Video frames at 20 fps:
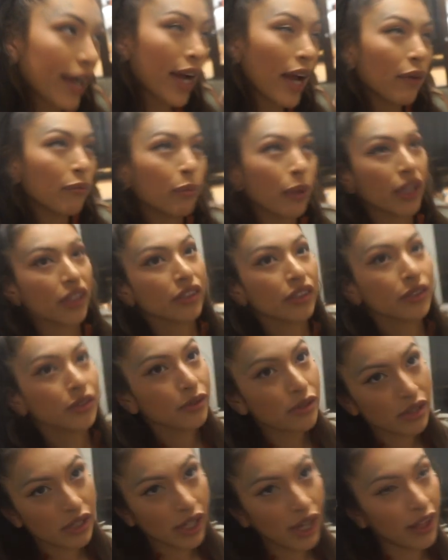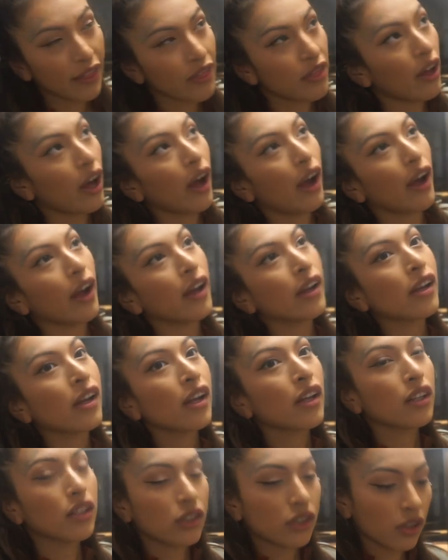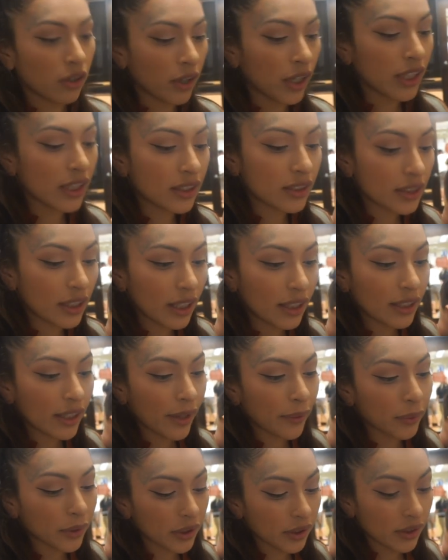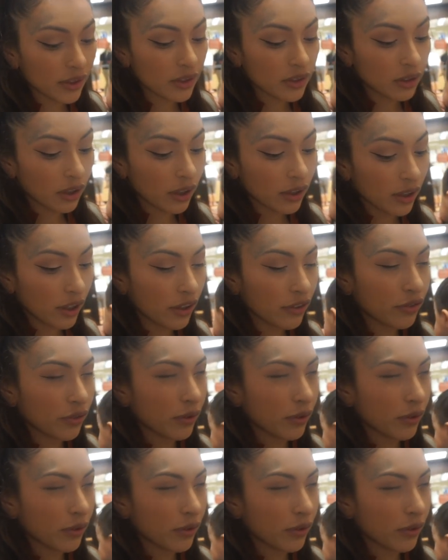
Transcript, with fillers: got better news than I thought. So he said that we're going to start off